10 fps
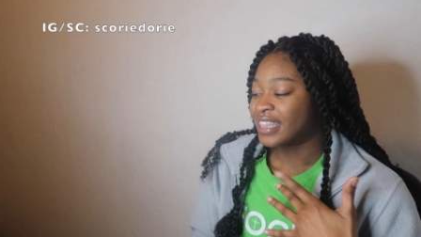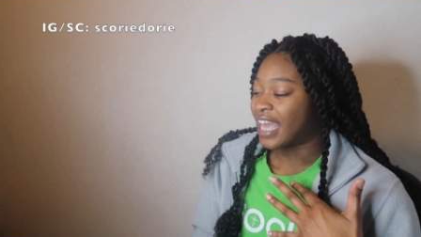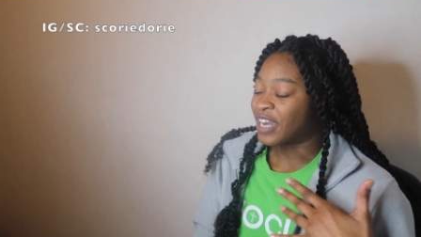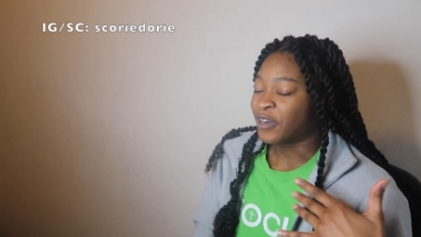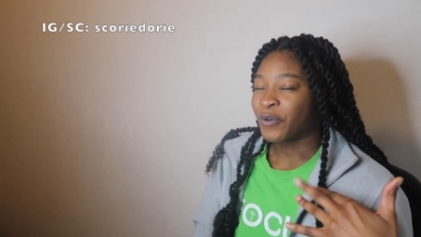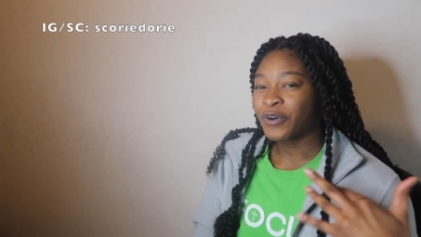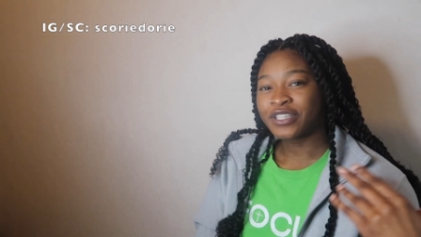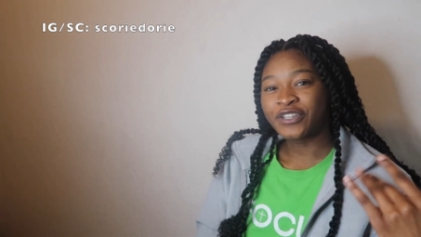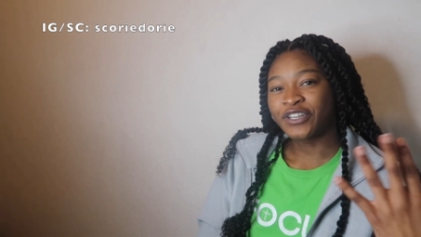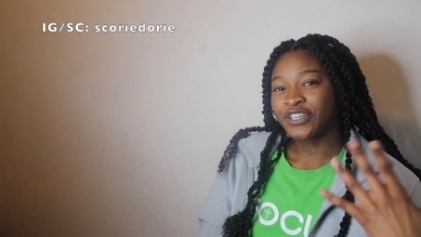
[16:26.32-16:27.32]
that
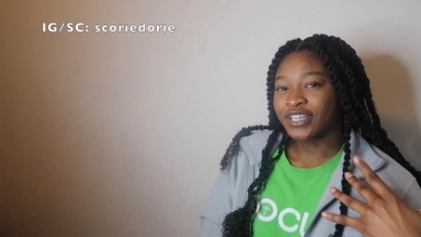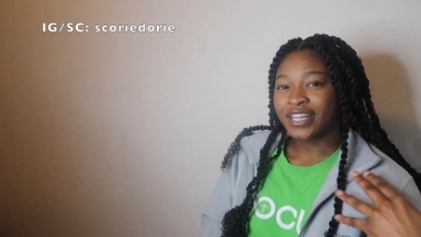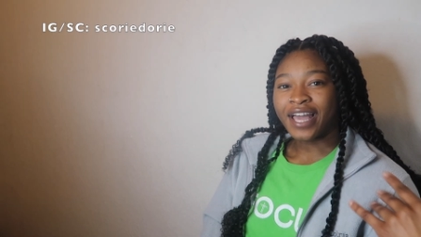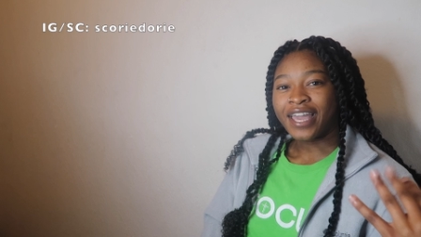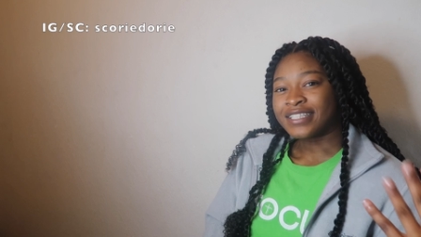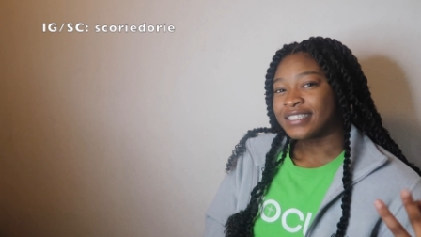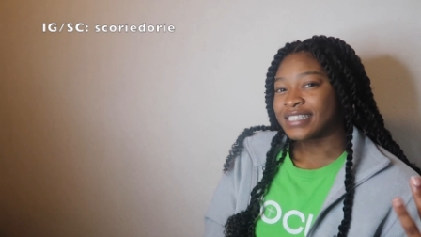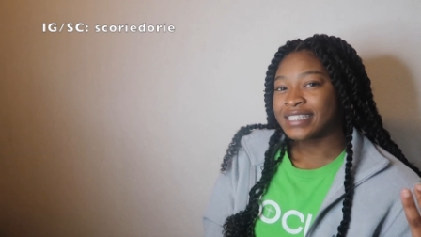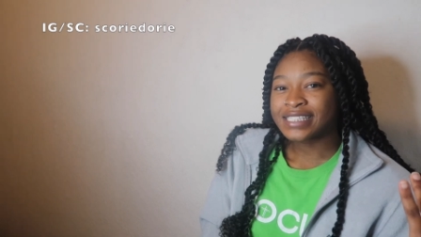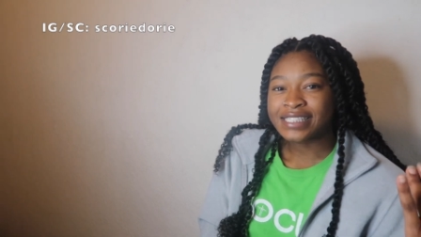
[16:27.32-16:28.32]
northern like
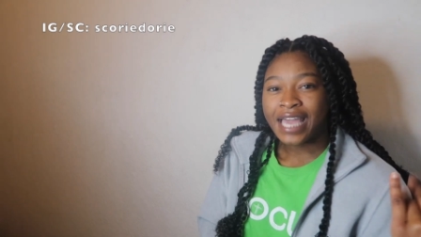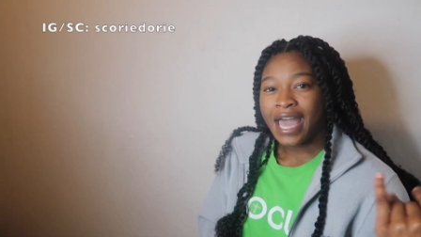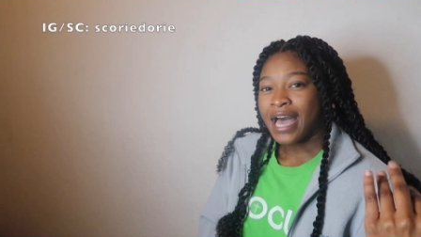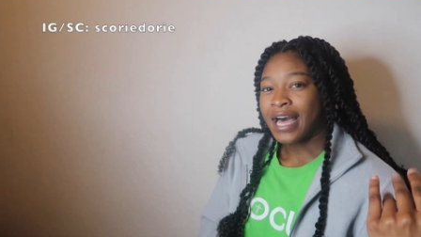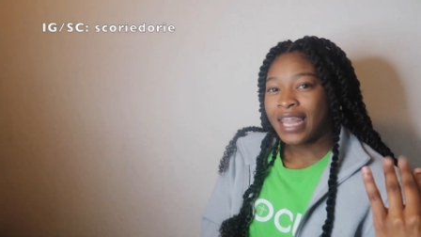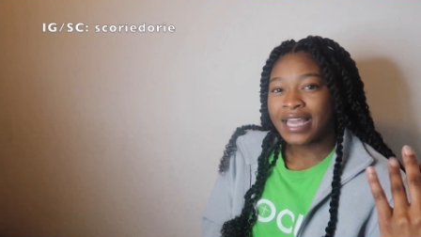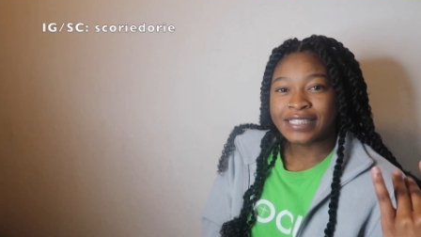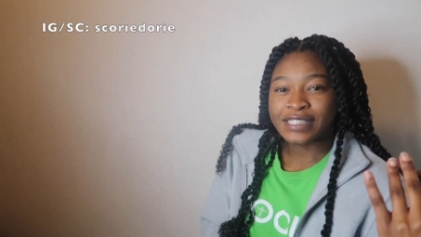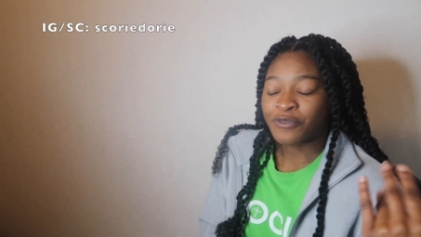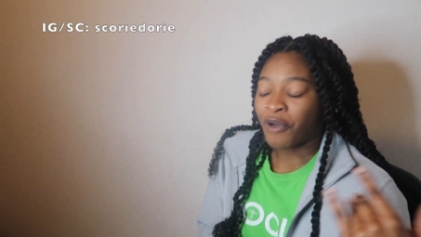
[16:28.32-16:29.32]
just style like
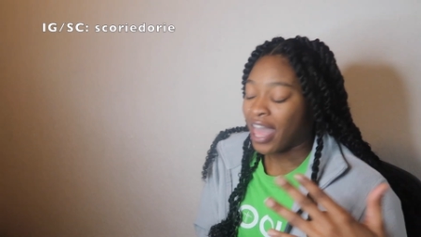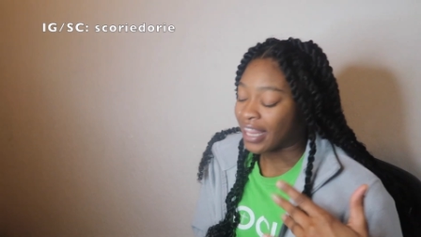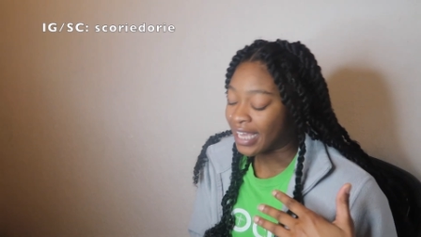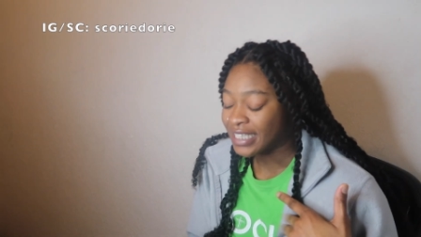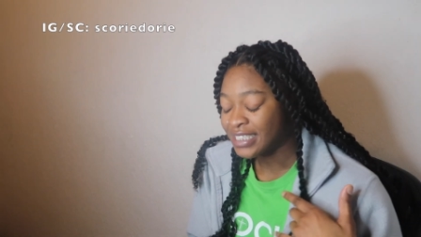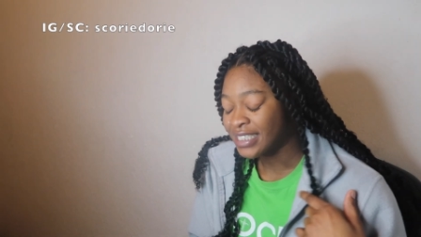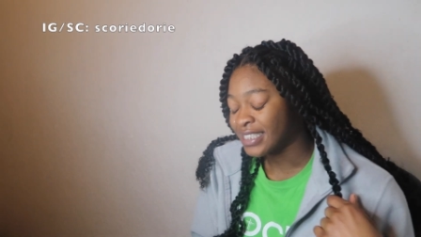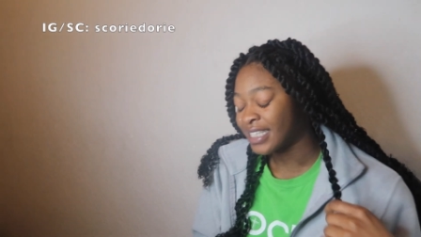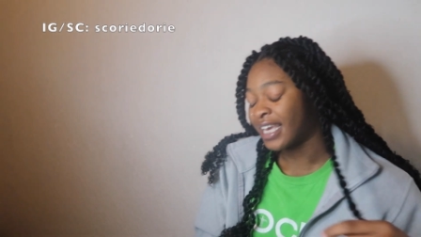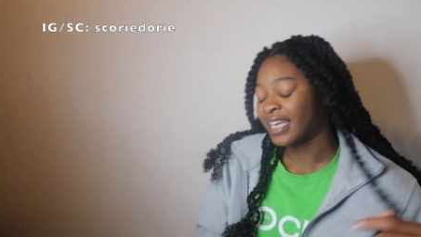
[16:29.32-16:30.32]
swag like it's
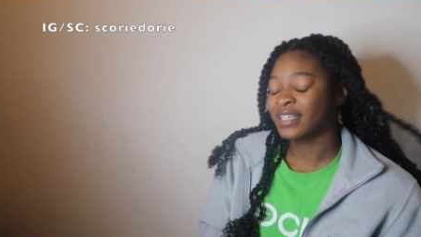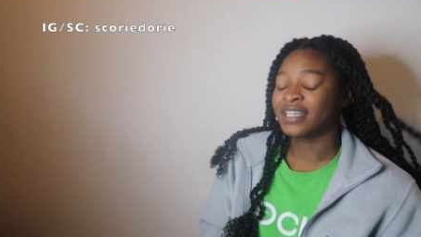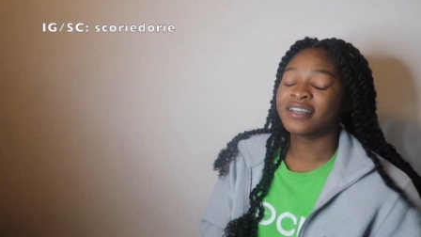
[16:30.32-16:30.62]
just like